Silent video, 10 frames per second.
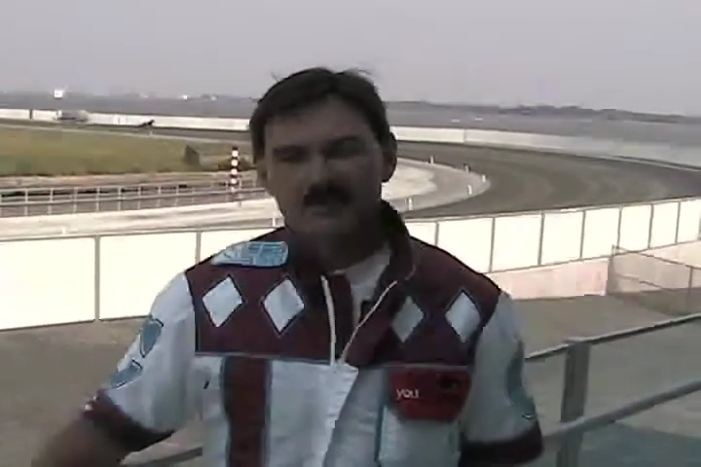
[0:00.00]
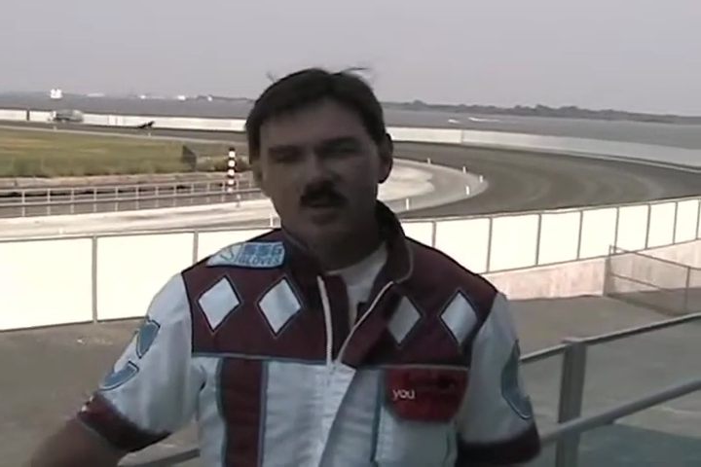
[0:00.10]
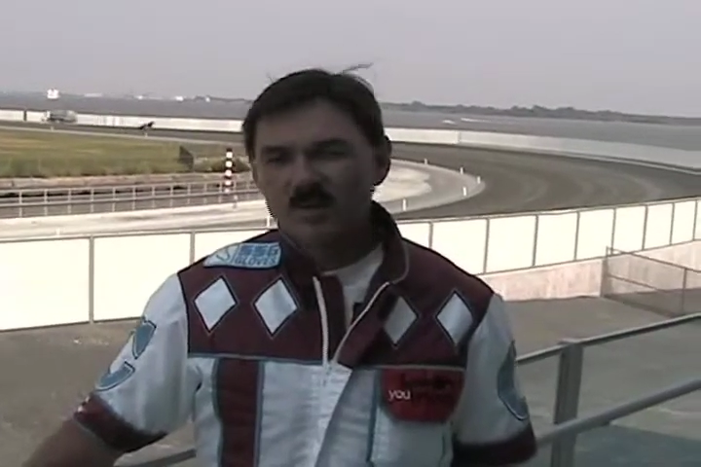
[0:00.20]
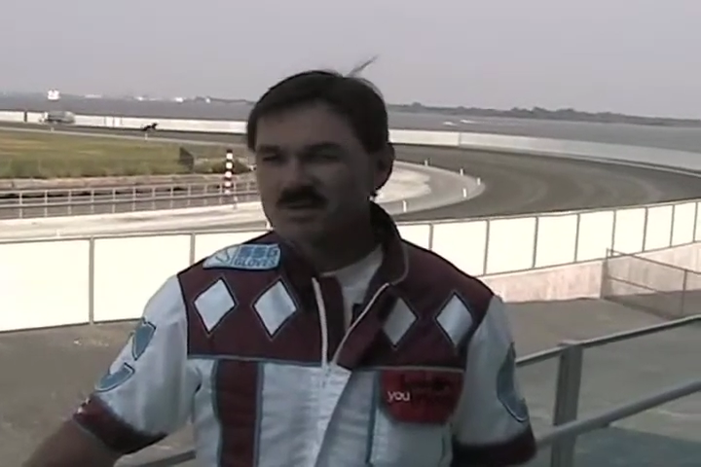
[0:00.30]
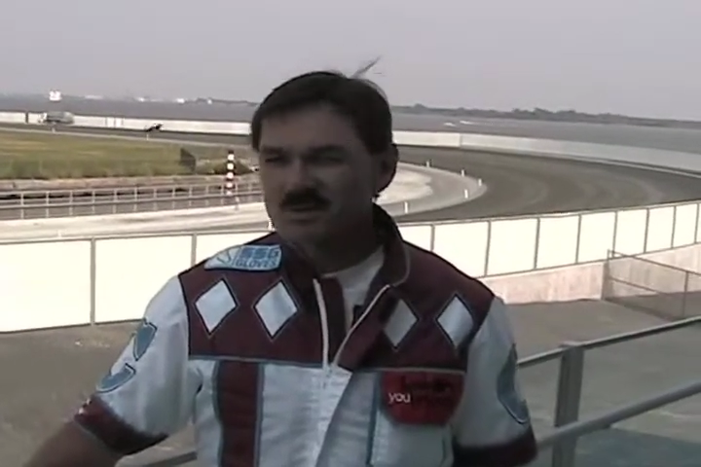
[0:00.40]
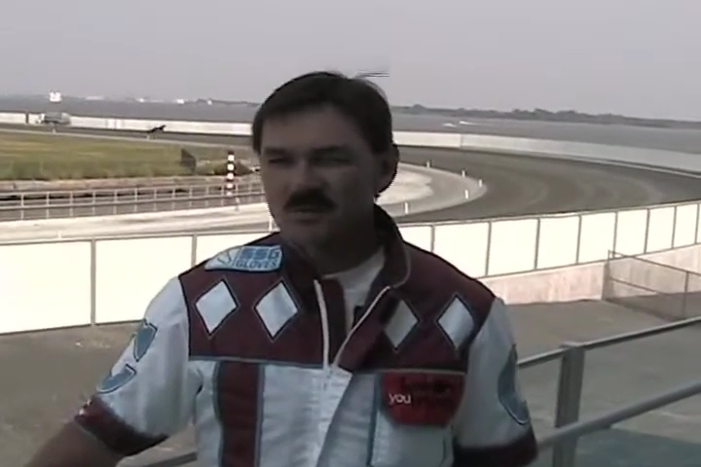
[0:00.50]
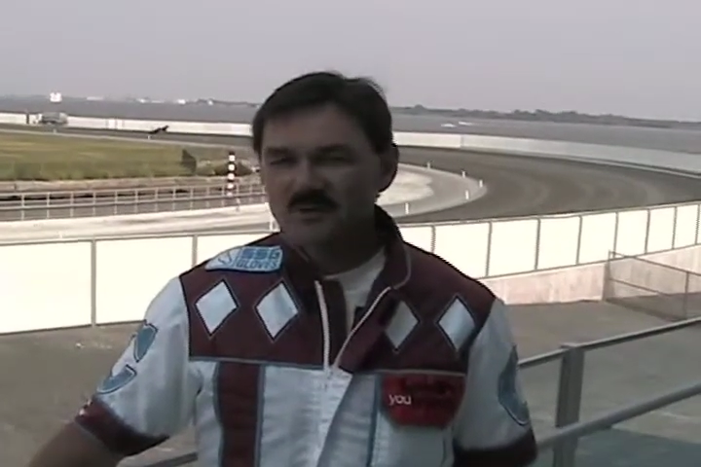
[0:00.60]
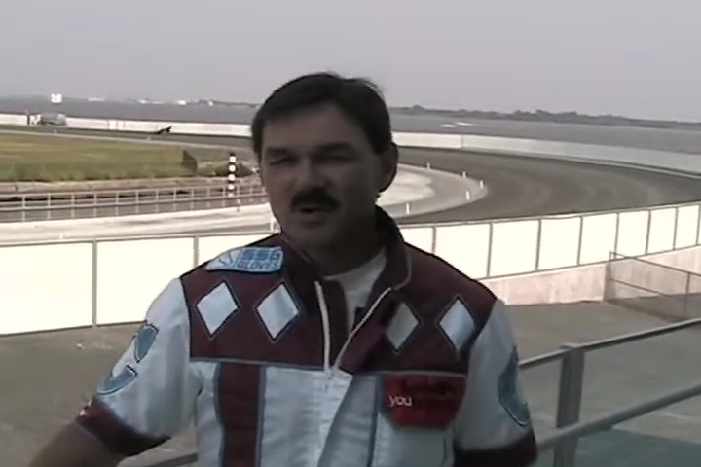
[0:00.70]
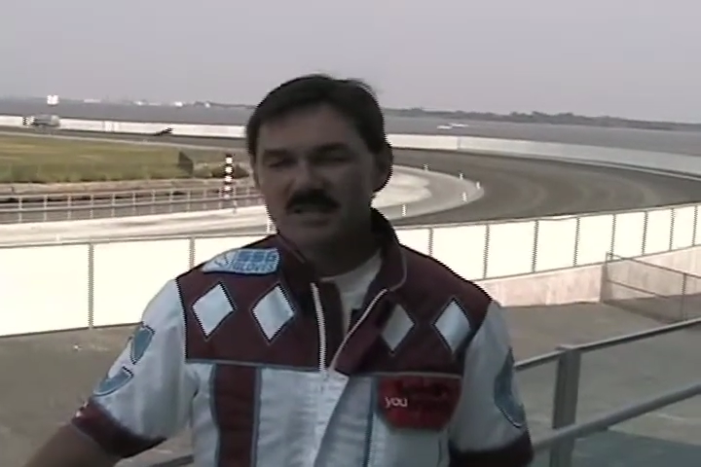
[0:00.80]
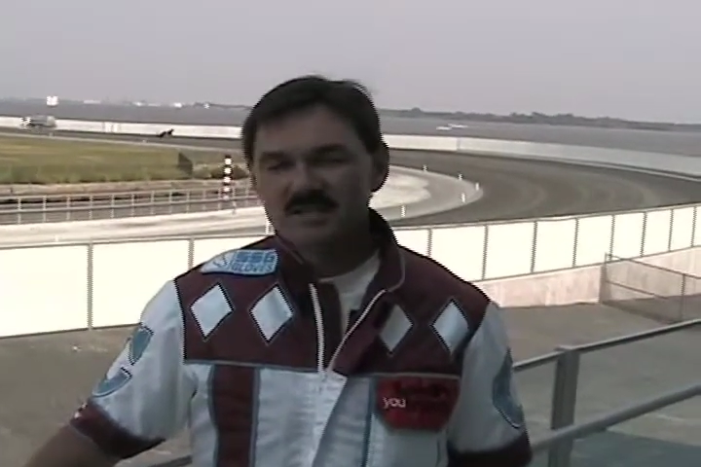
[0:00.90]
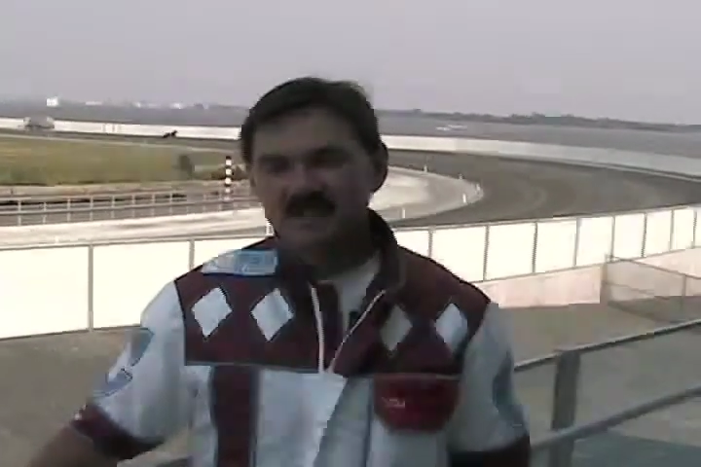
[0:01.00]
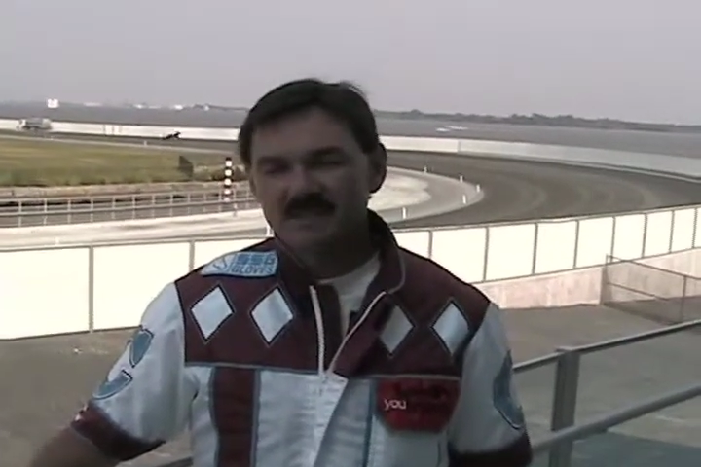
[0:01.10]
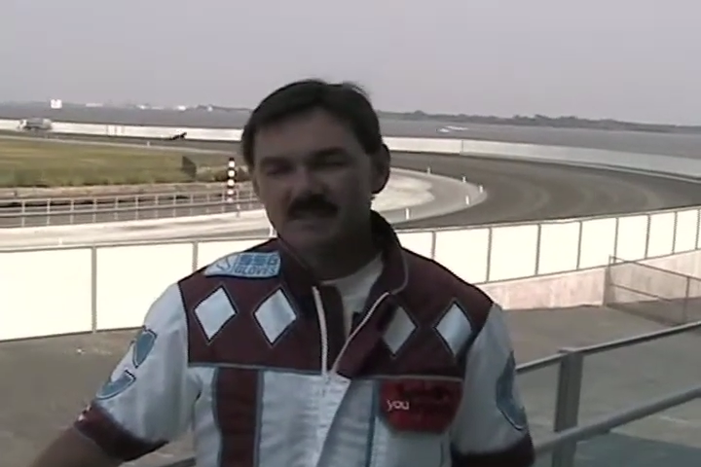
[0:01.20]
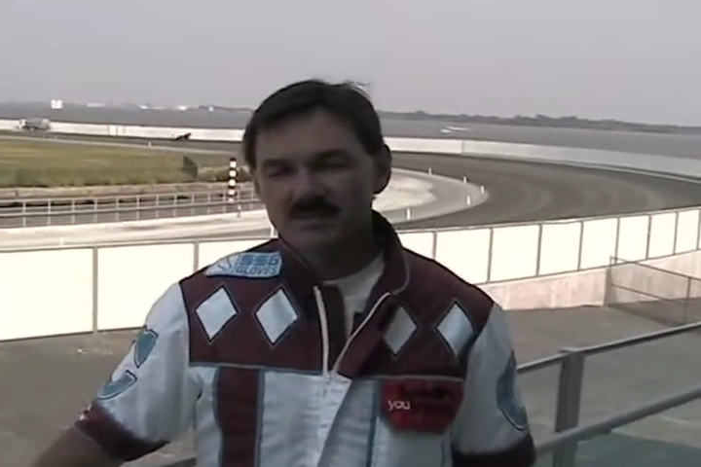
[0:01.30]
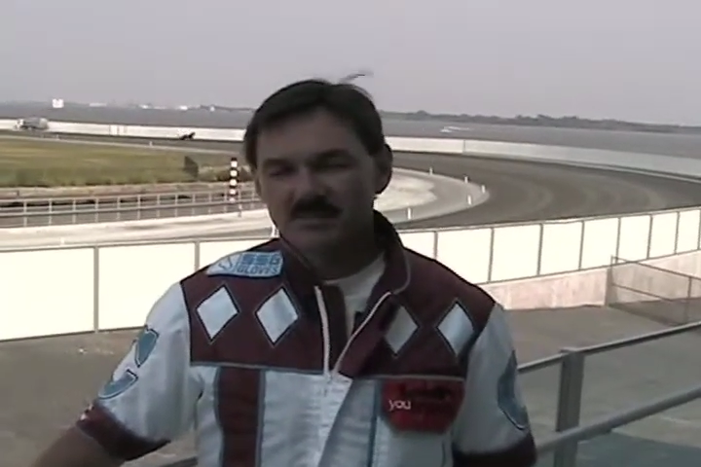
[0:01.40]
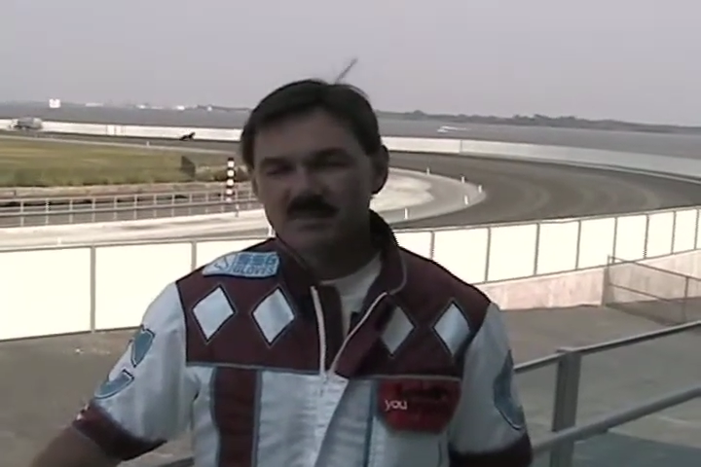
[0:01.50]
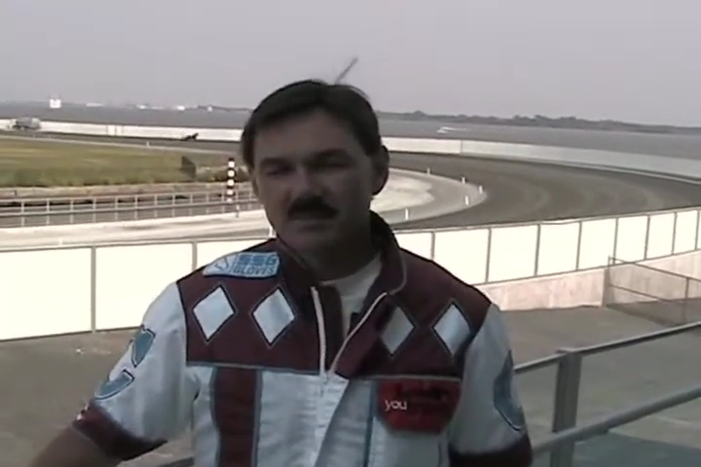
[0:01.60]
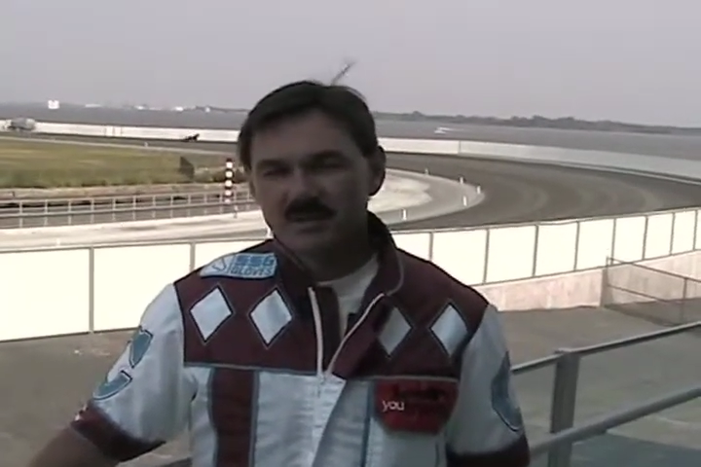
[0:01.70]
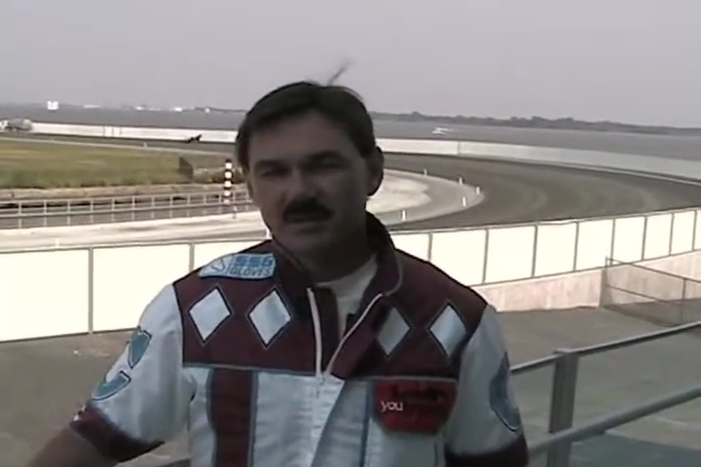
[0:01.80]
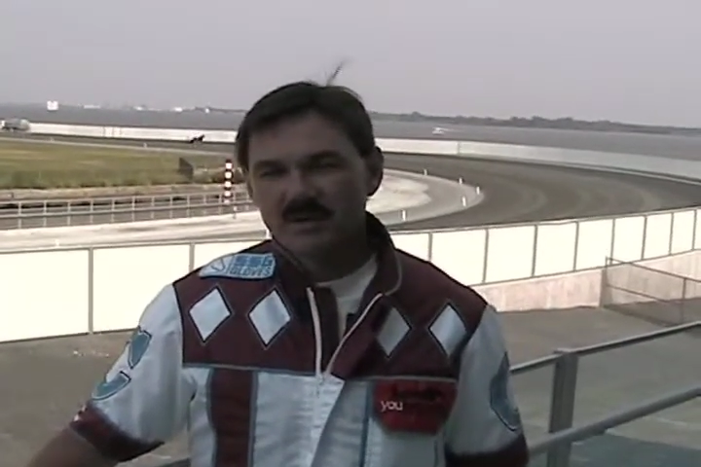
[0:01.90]
Horses are very addicting, so
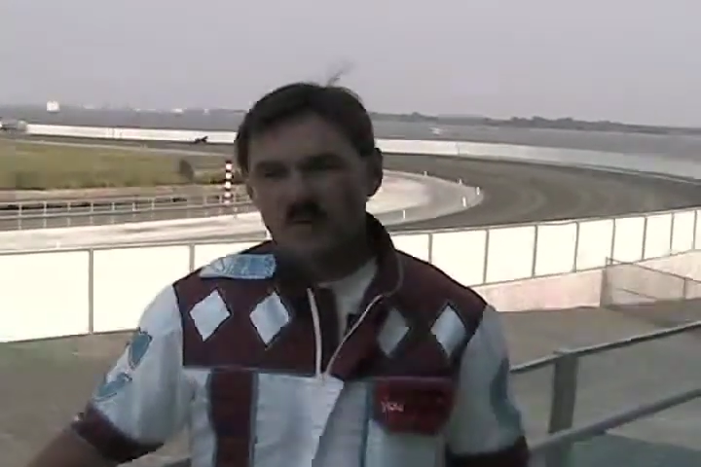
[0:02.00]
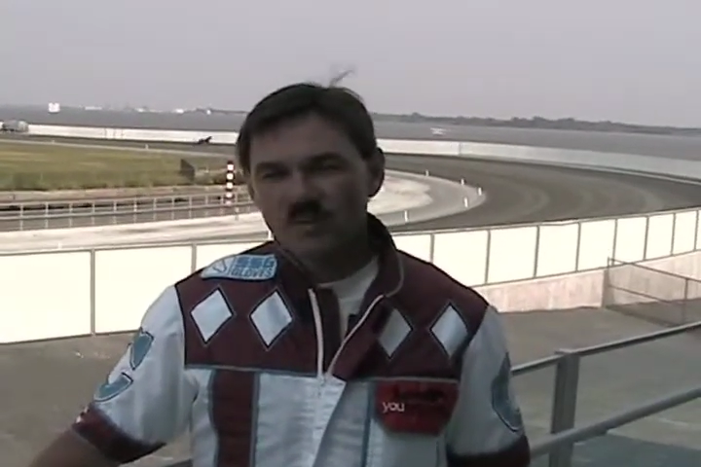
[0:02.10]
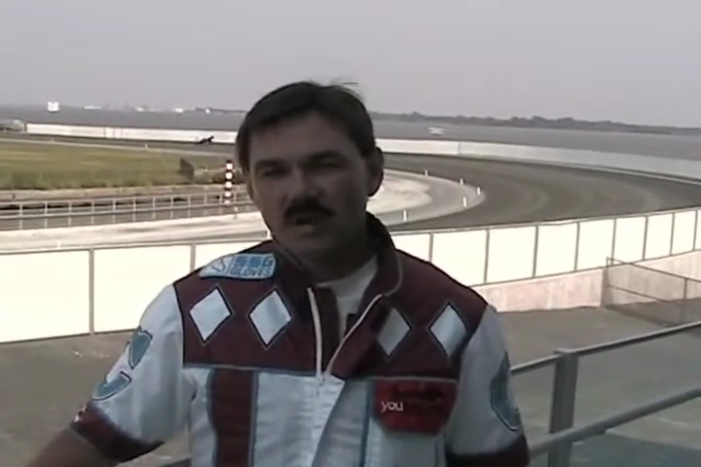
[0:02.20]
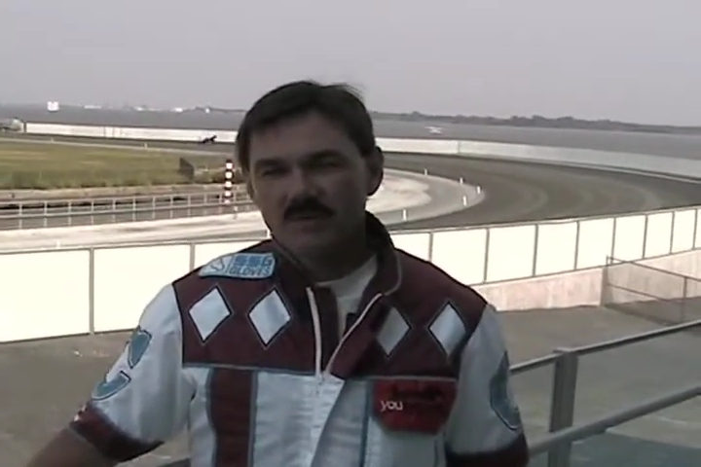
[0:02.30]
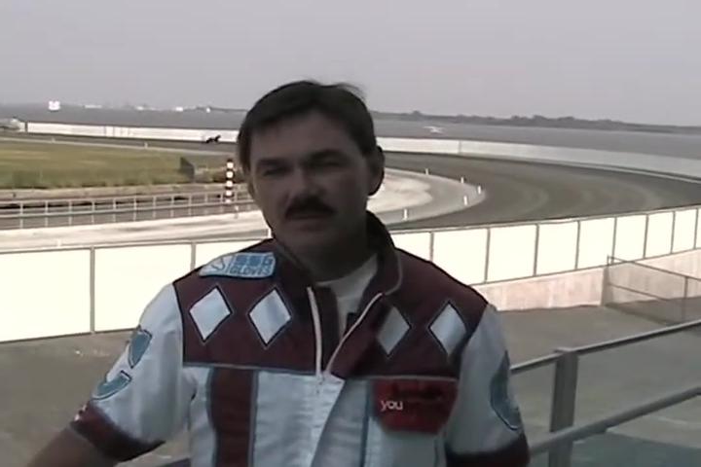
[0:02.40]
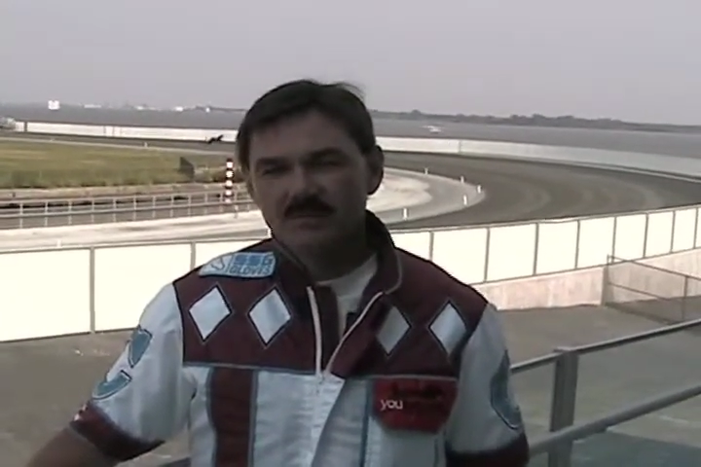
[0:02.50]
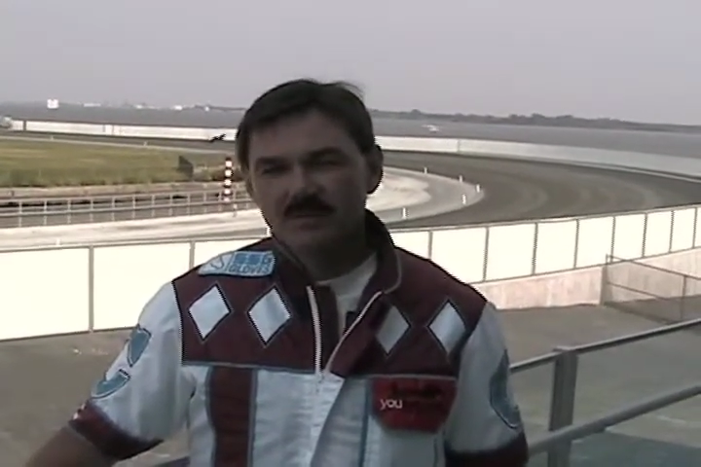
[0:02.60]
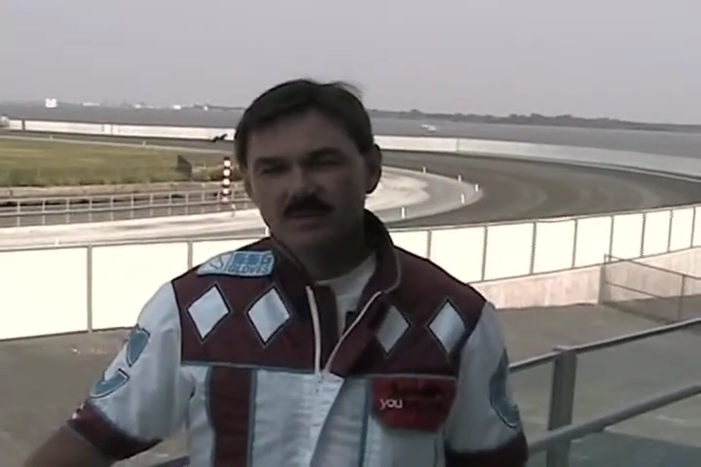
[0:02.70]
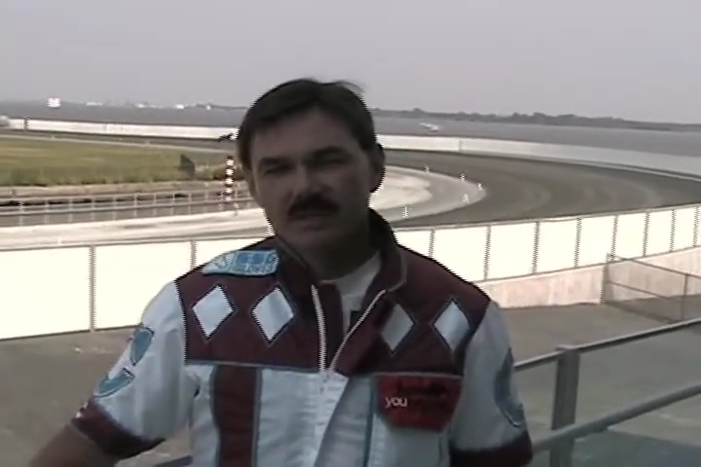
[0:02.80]
people that are around them,